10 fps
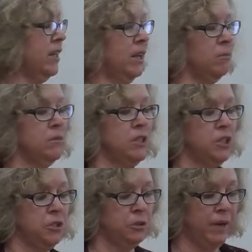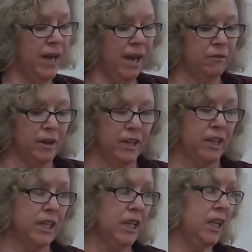them to have a
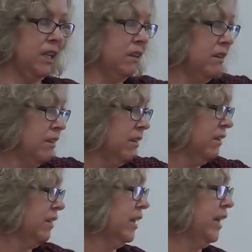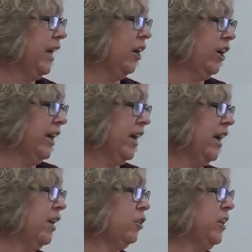clean
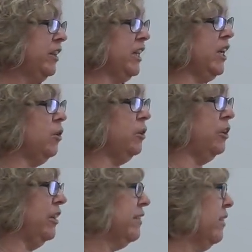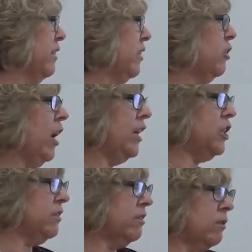area underneath the coat hook so that they're not
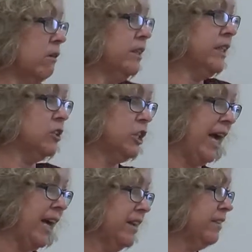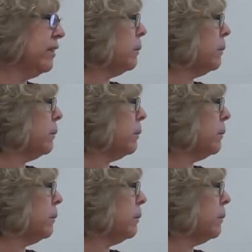just throwing their jackets in